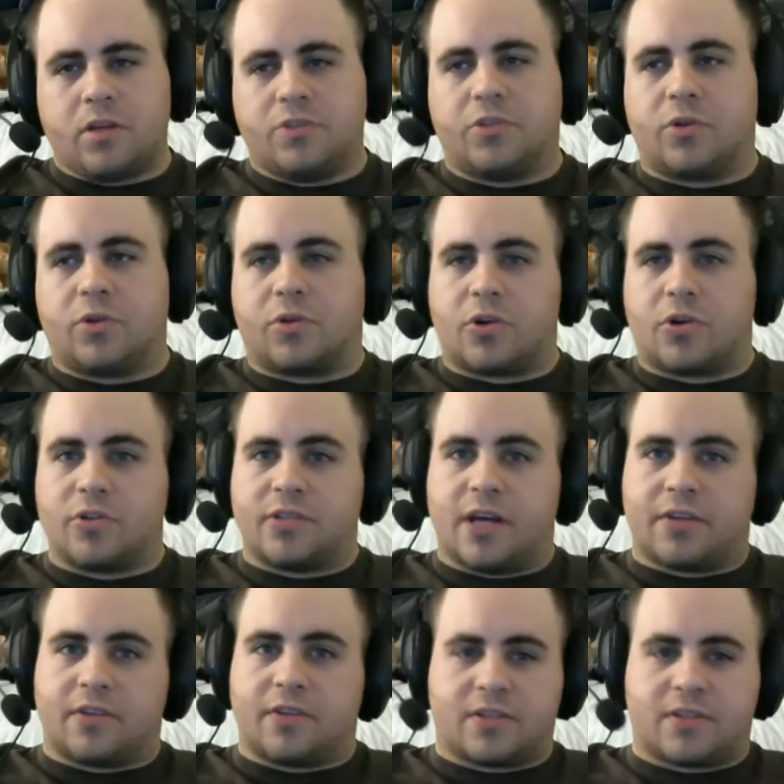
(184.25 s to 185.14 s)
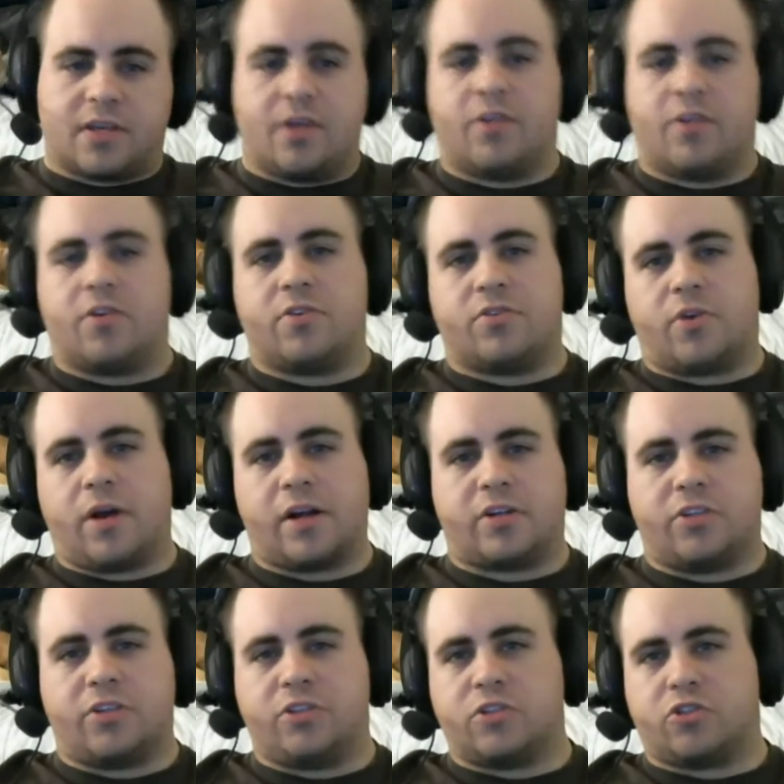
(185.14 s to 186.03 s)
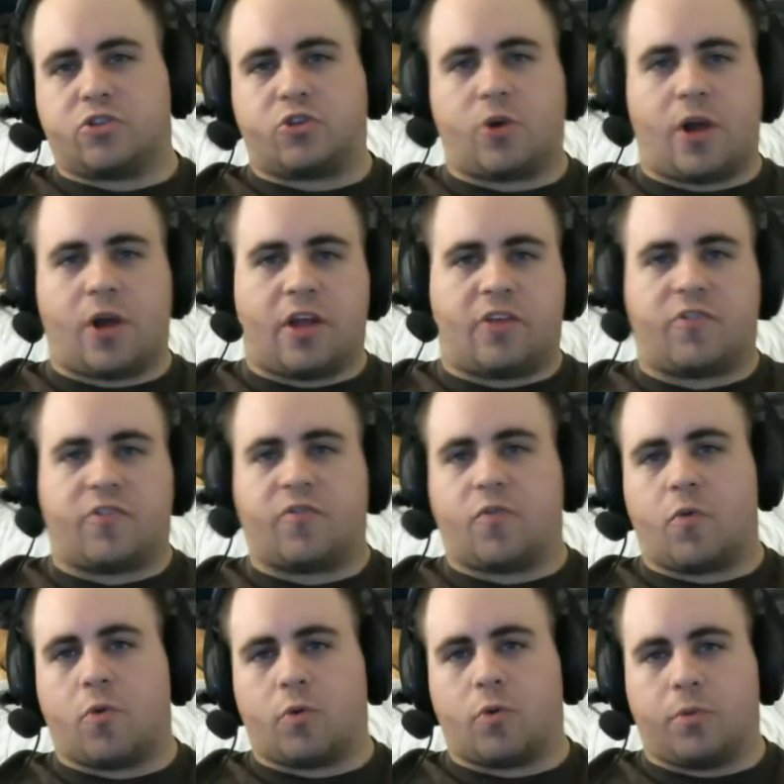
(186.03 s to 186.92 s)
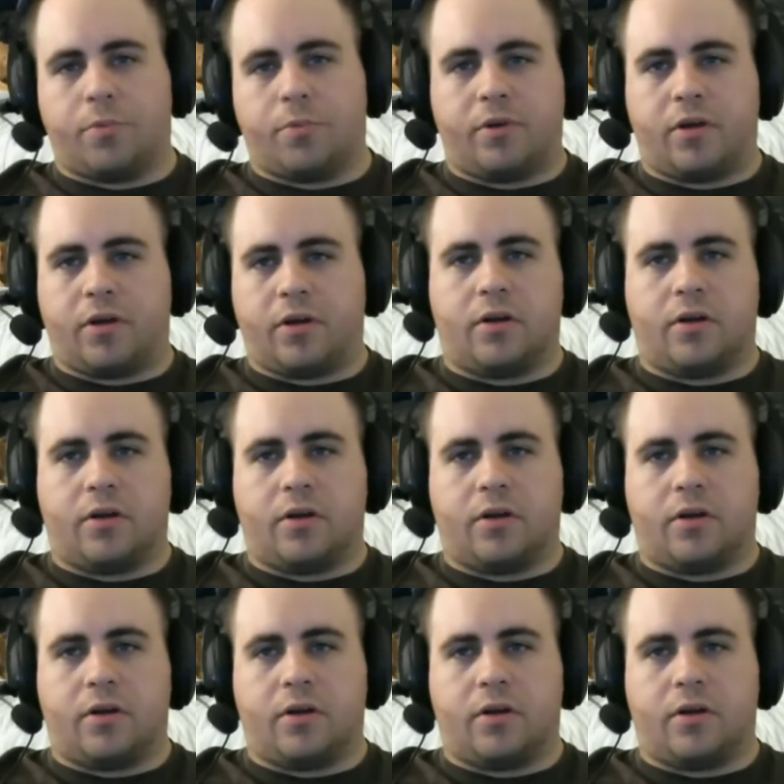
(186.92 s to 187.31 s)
so it turns out the Skitters are actually just transformed